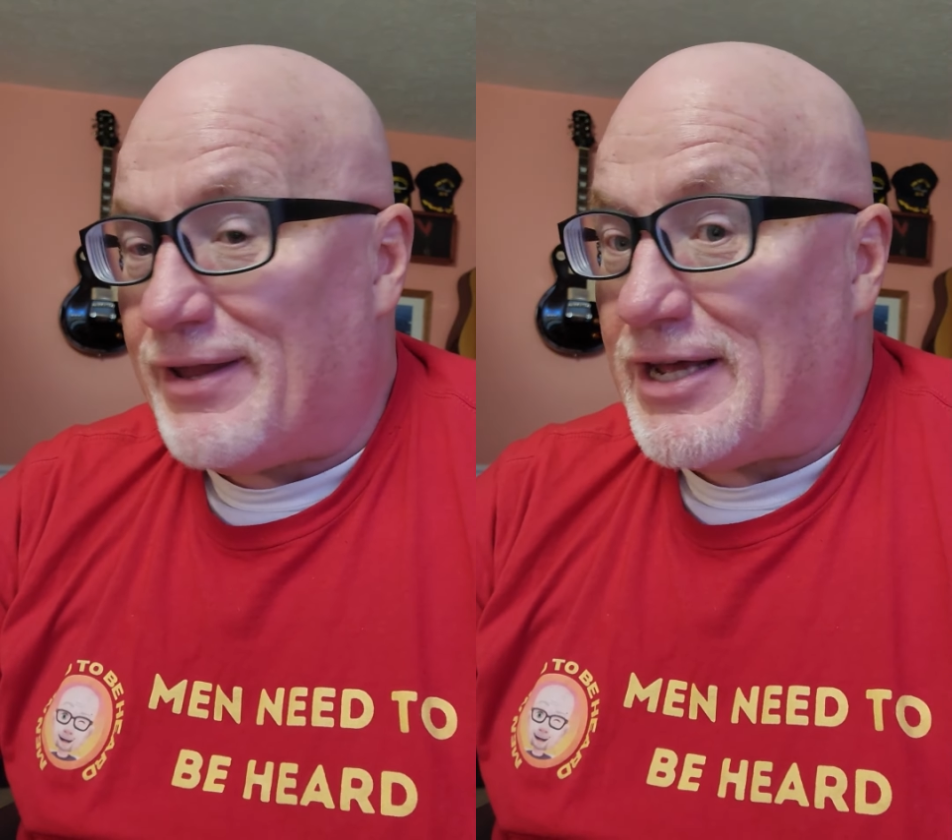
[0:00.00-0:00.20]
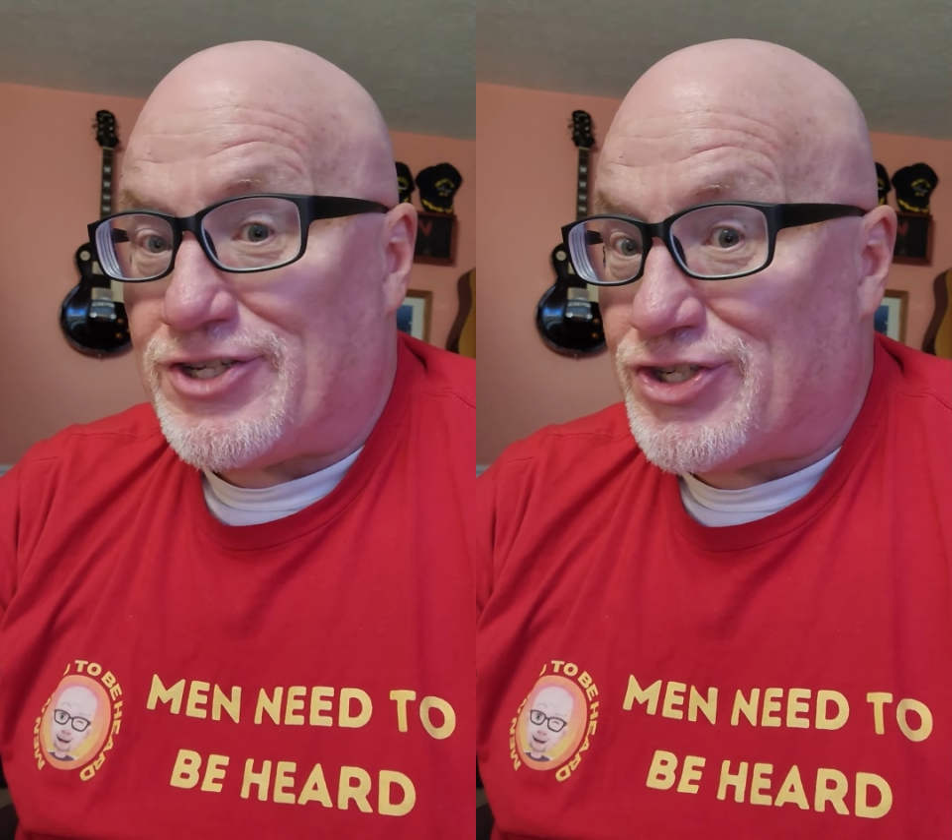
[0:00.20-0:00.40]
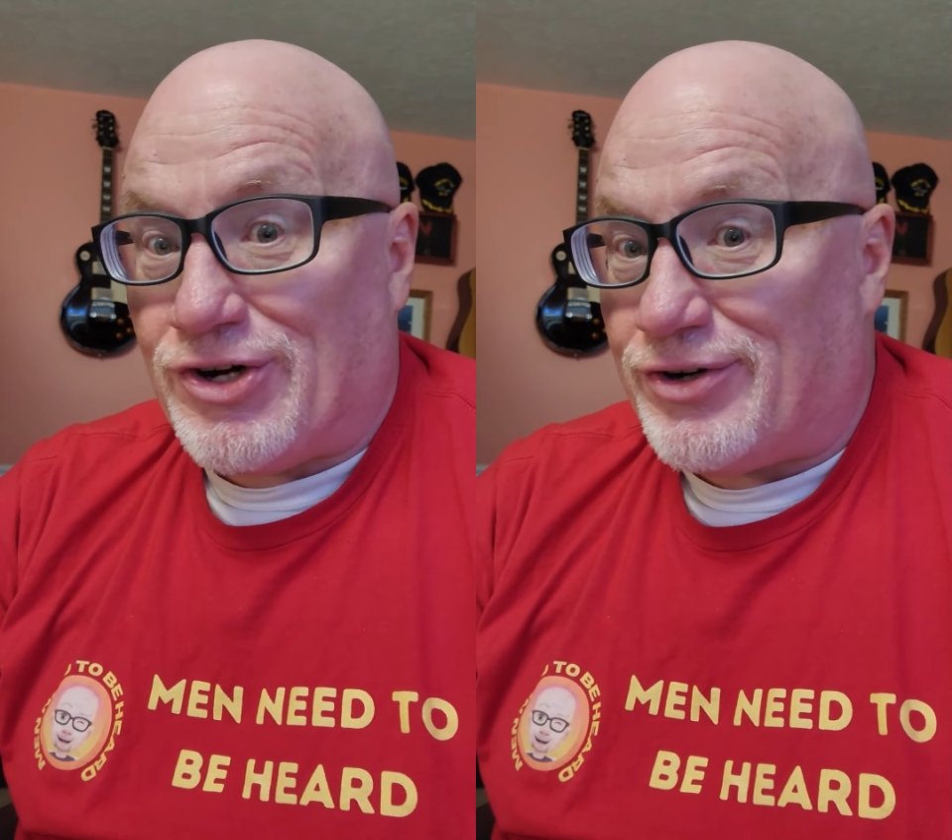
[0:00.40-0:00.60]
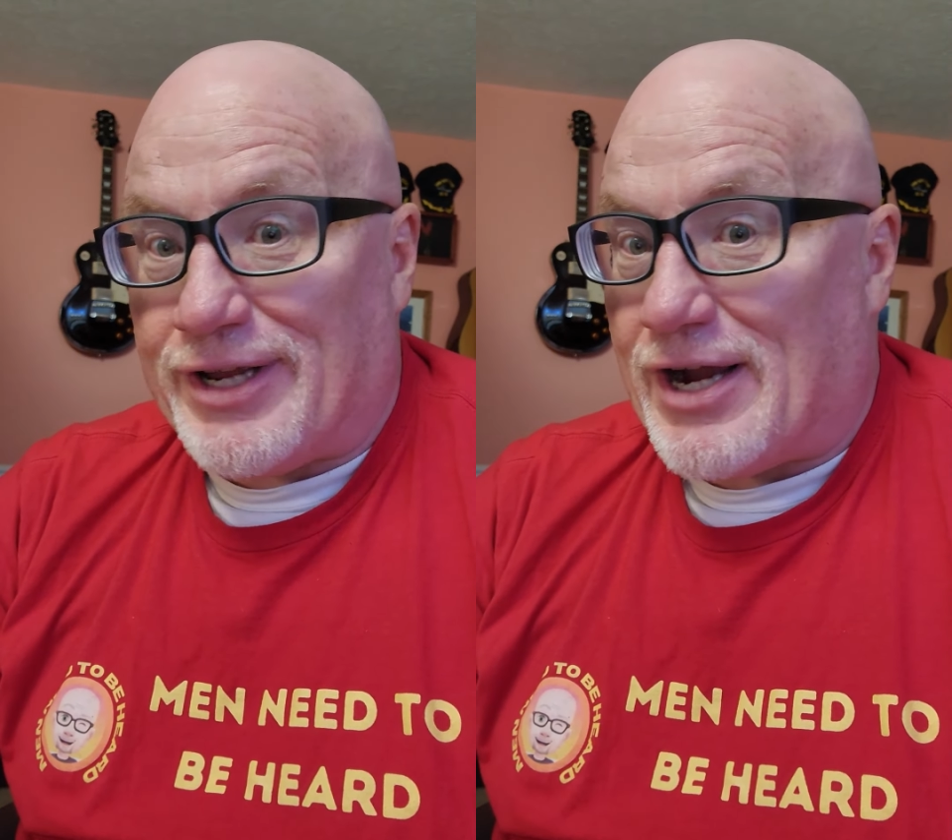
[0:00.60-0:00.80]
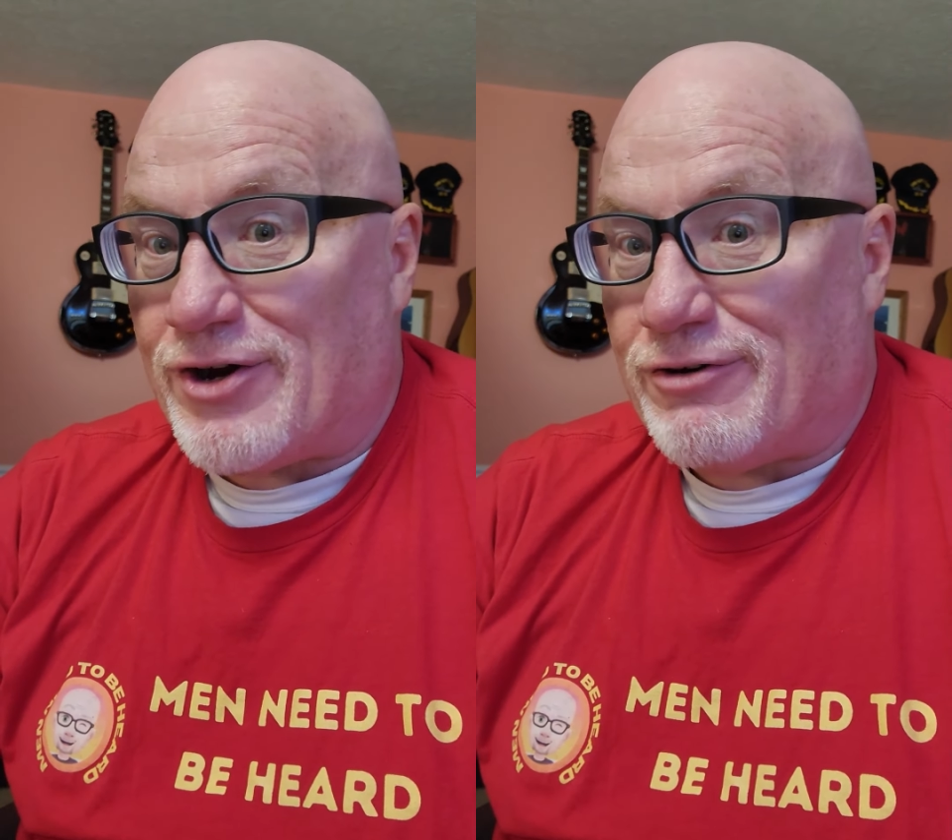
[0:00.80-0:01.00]
and they
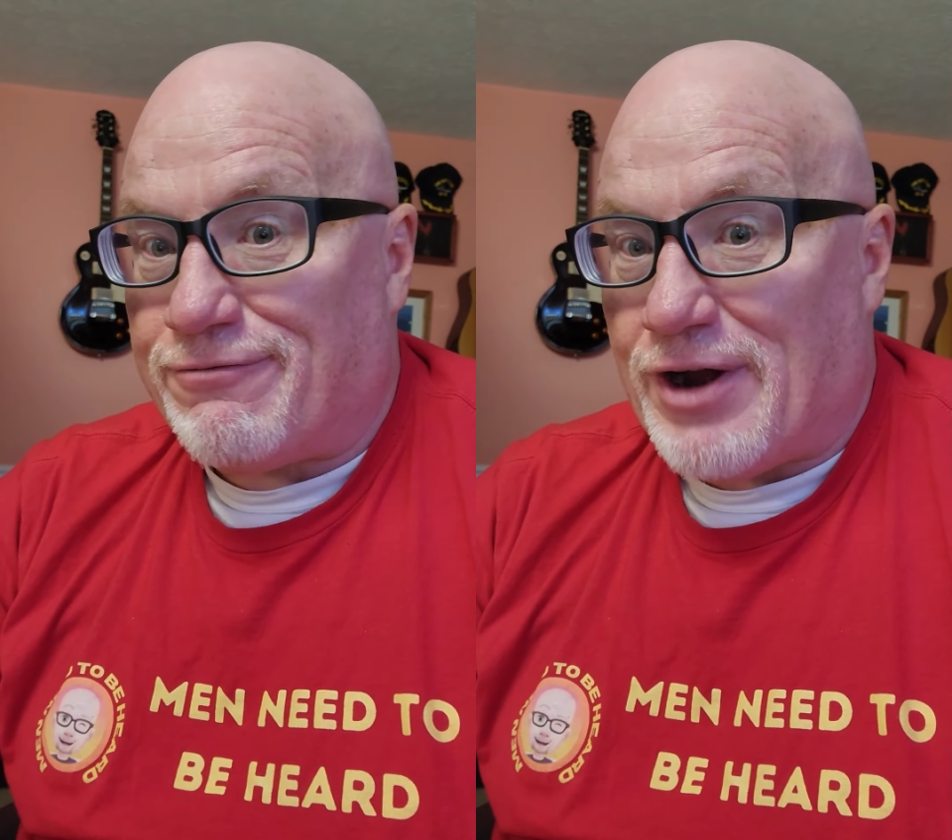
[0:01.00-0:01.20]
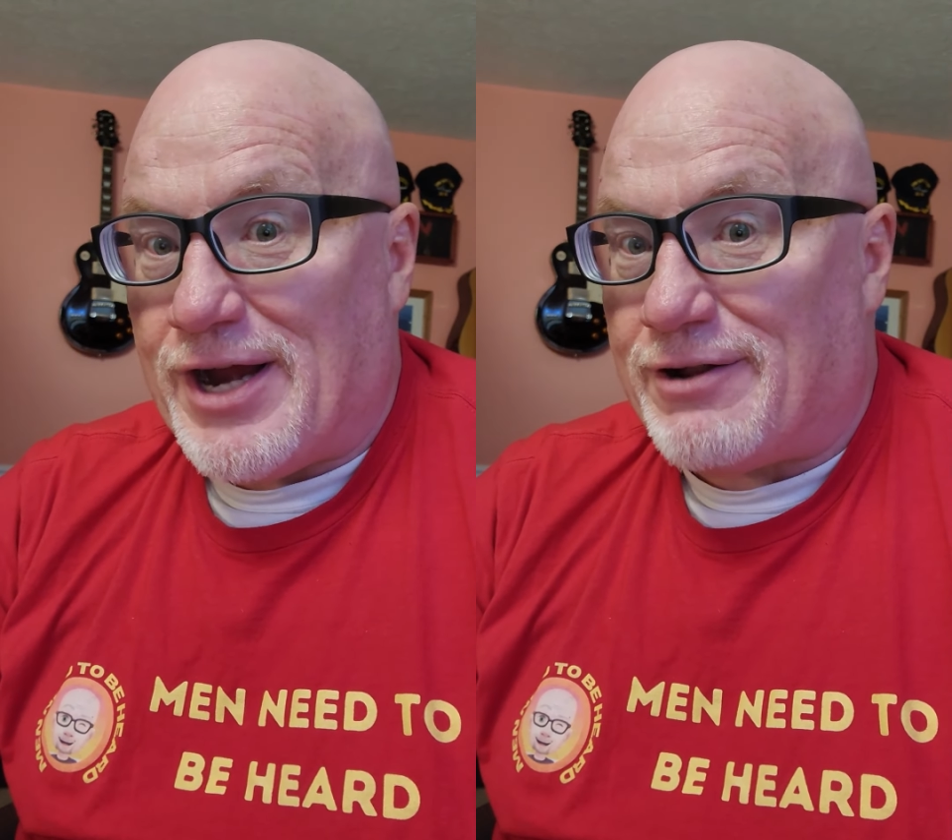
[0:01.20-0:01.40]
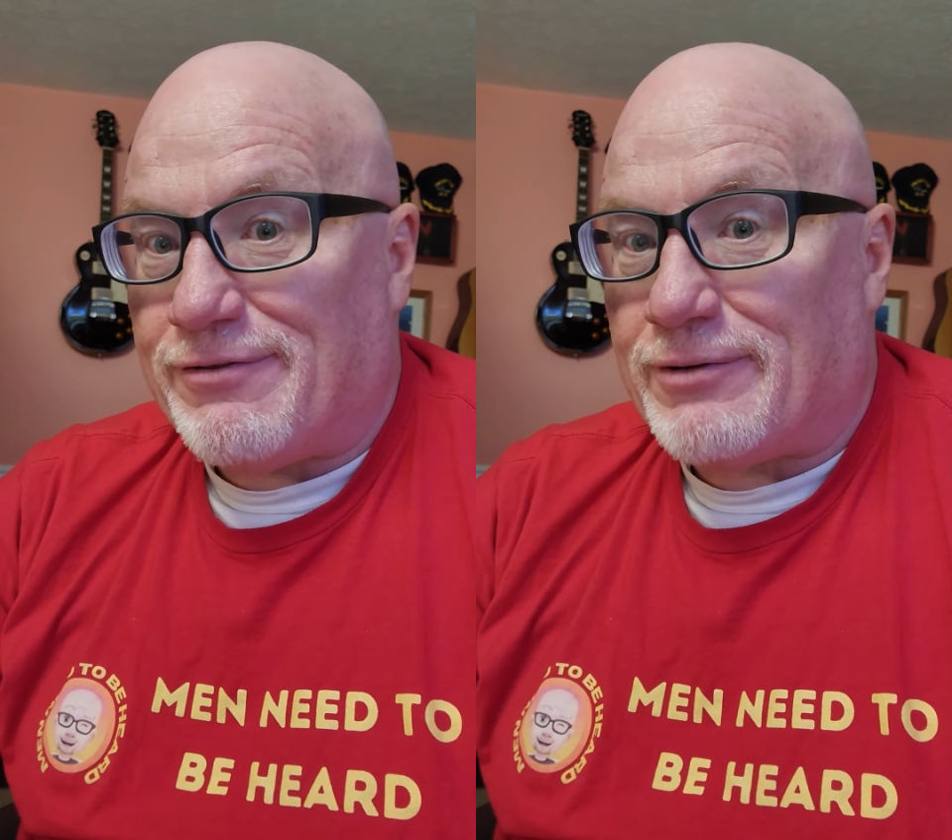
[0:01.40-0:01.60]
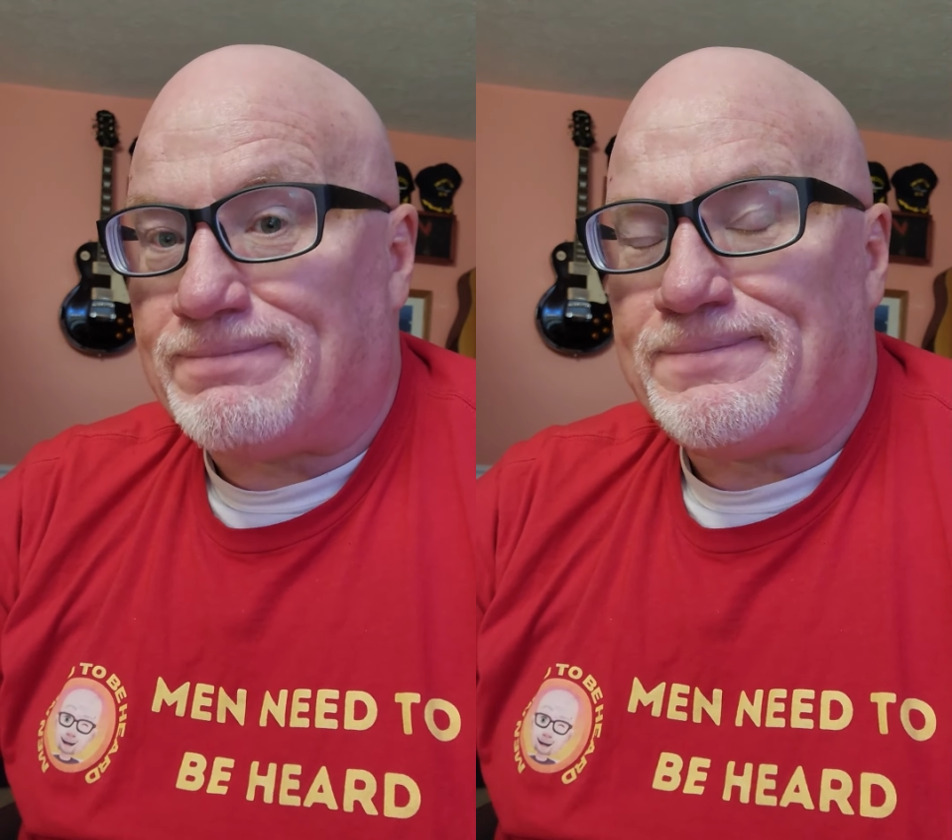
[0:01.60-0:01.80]
certainly aren't afraid of them.